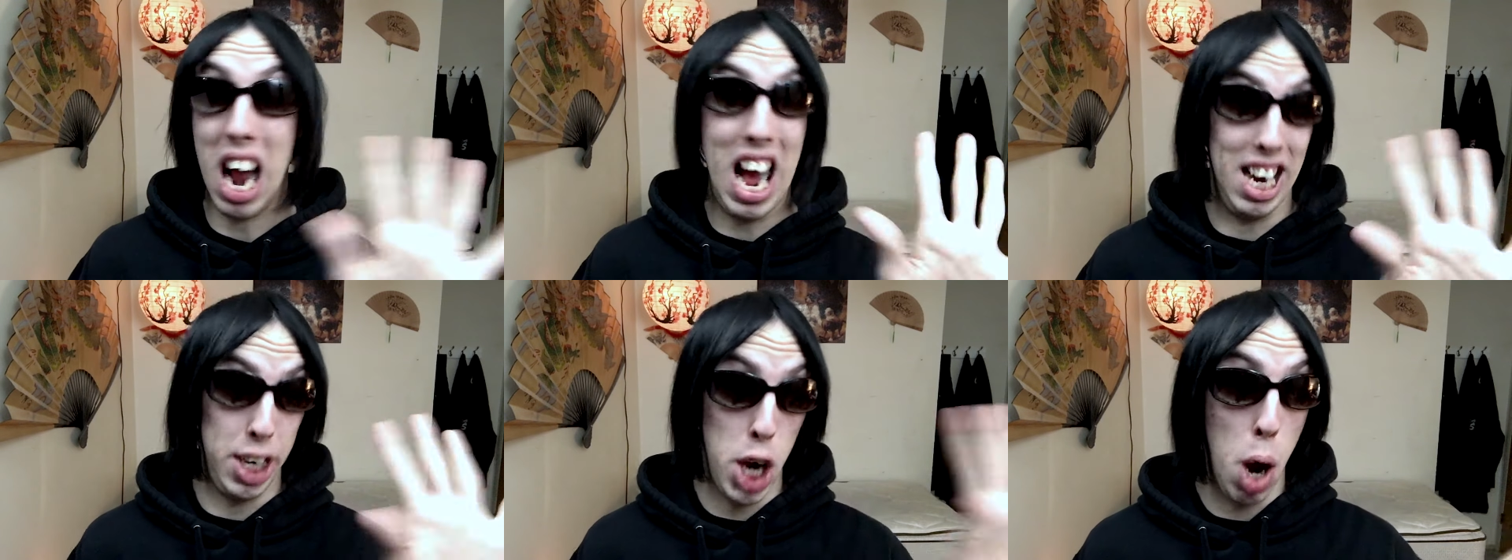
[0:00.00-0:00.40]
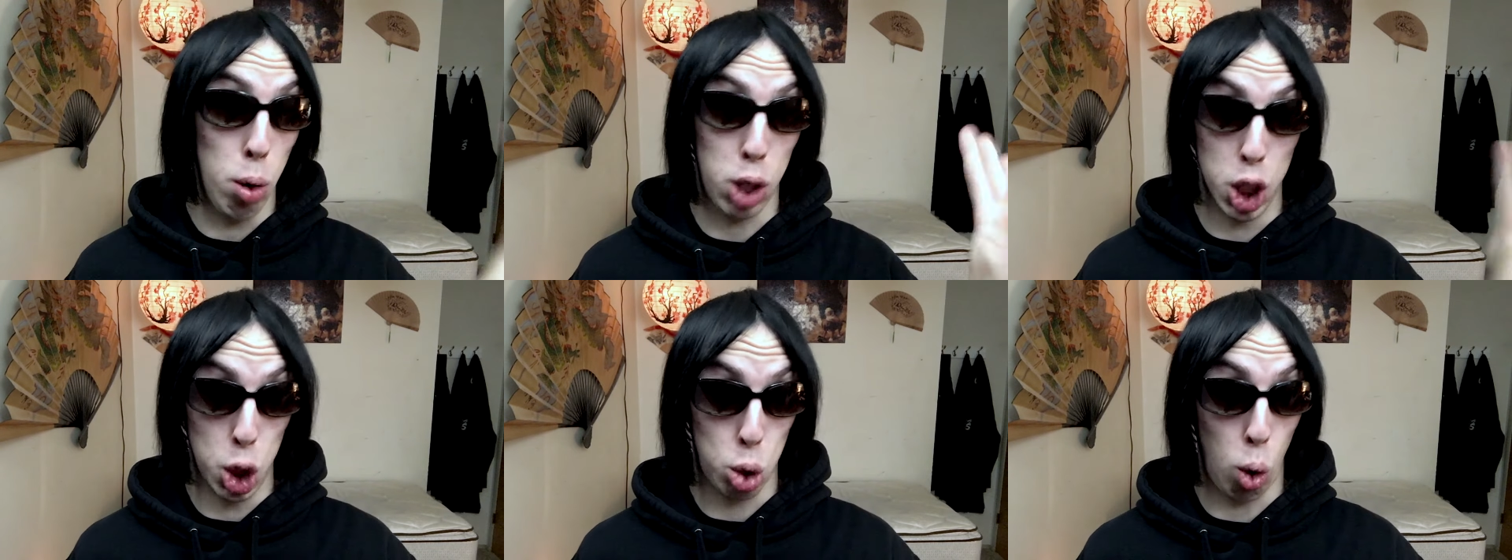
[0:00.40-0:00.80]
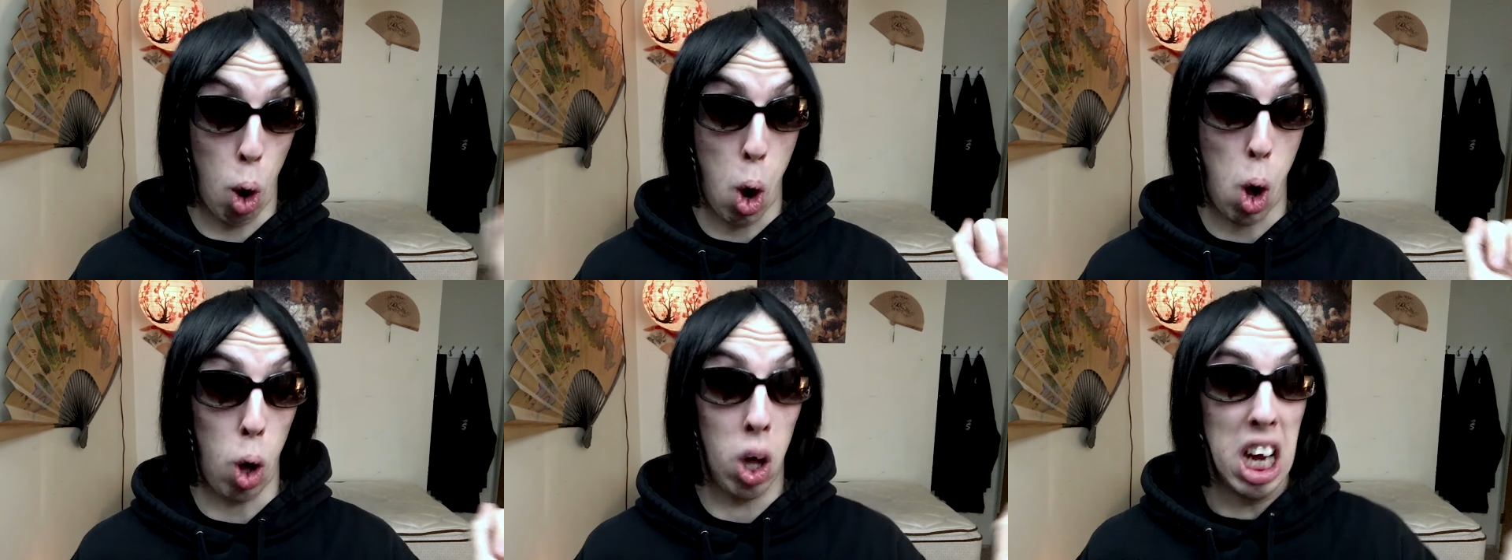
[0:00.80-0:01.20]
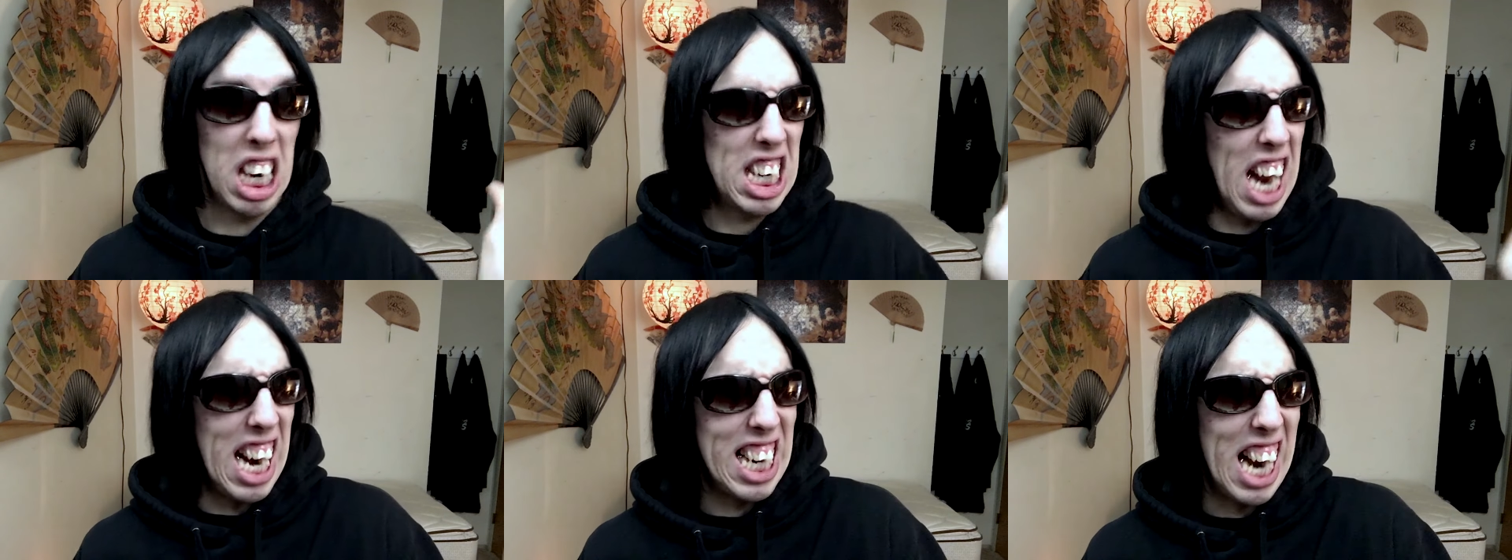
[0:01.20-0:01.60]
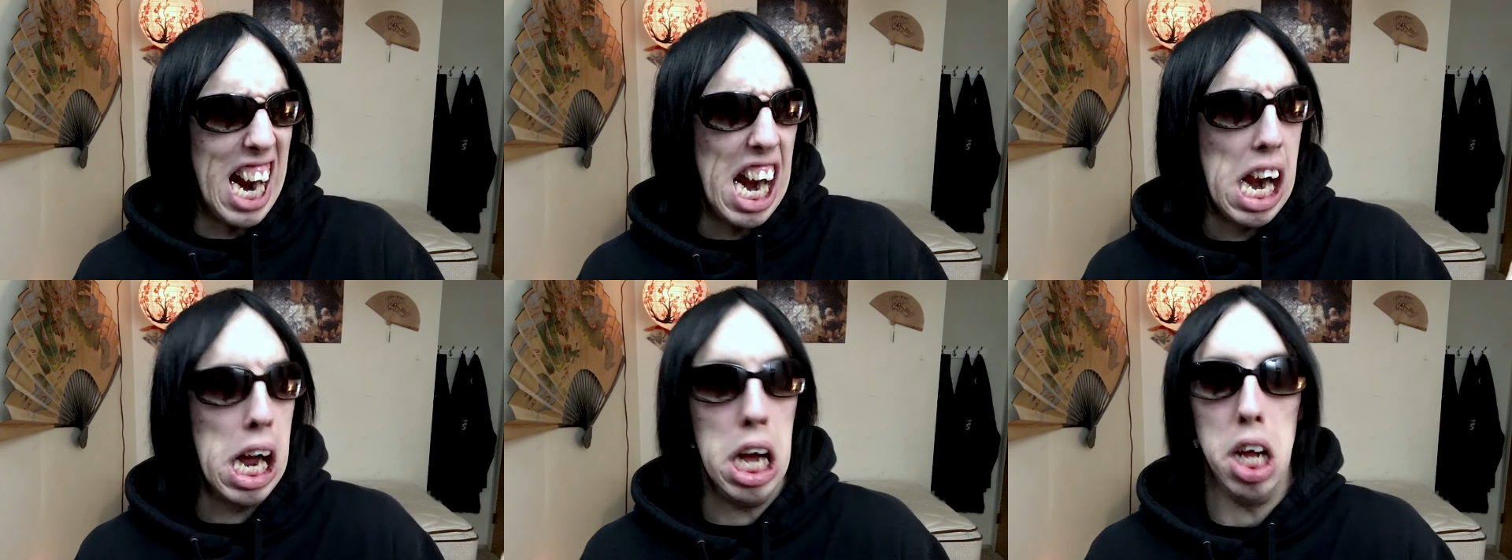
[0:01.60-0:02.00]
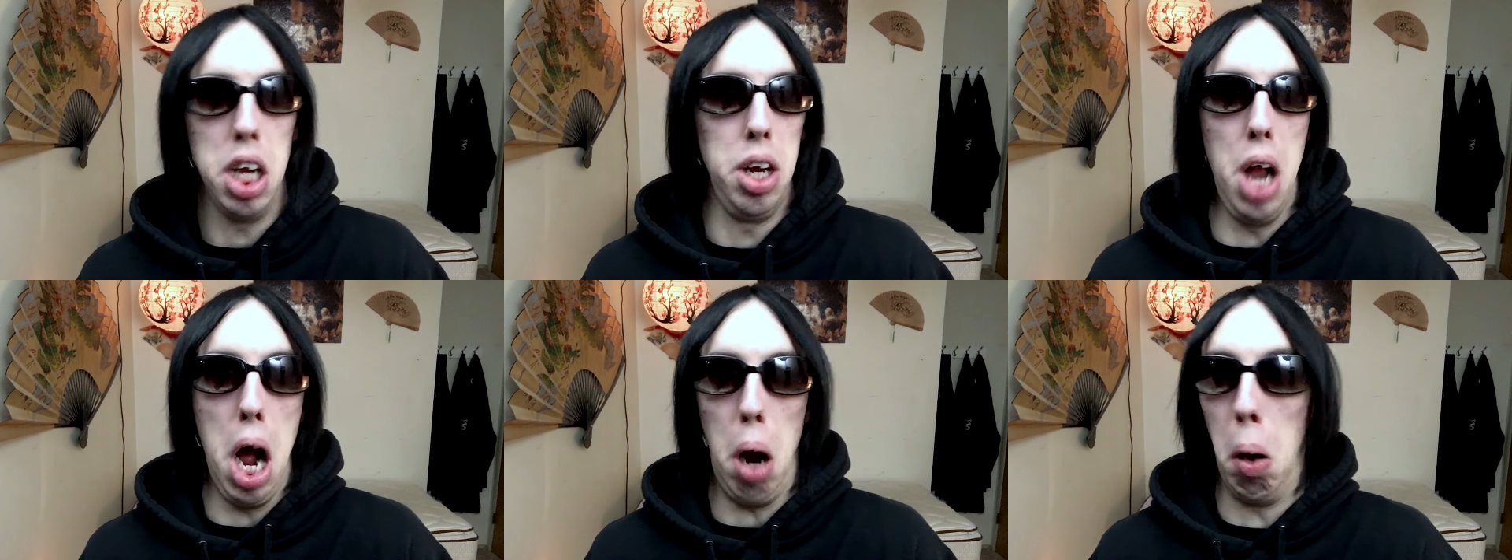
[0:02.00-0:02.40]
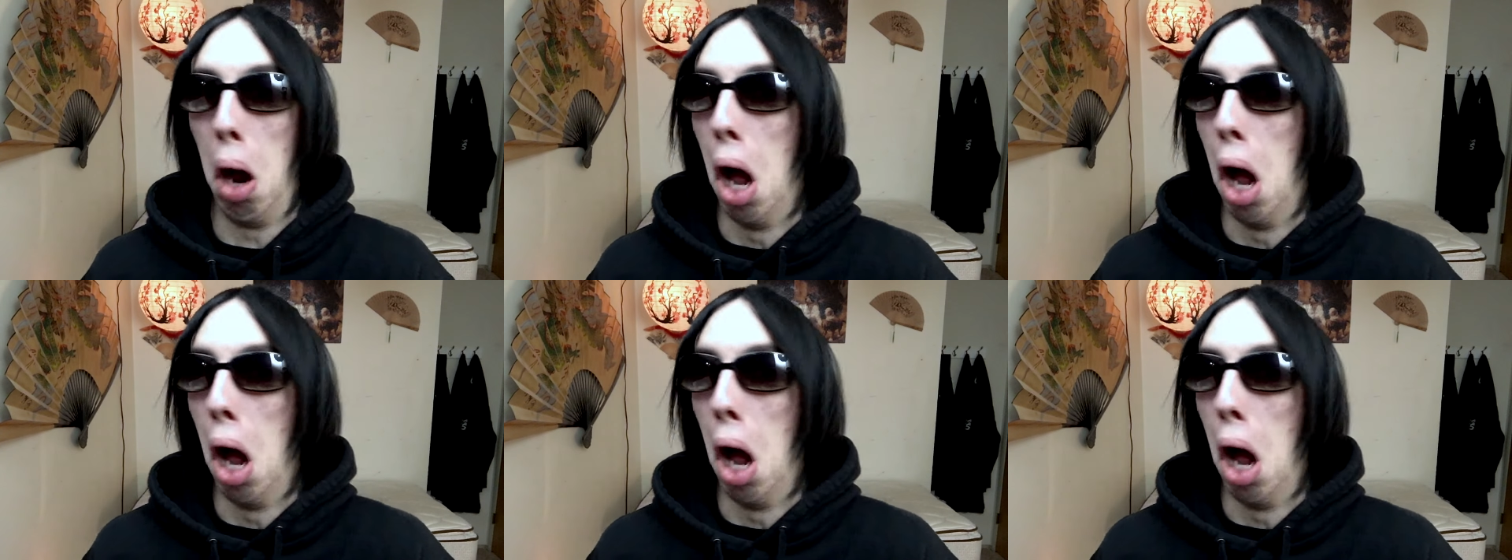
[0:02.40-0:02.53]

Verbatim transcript: had no control. Kinky? No.